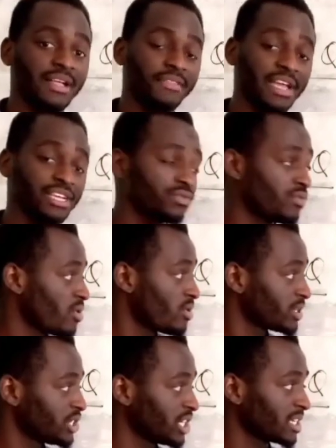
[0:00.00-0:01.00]
Thanks for
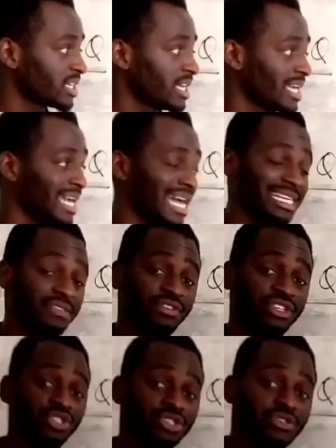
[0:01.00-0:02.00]
watching. And if
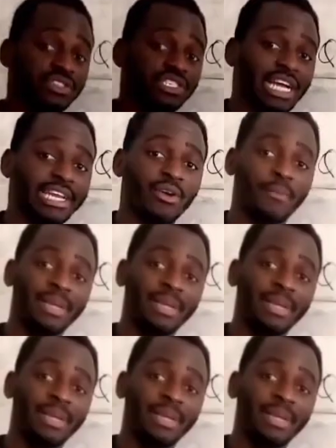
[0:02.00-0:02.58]
you're new to the channel,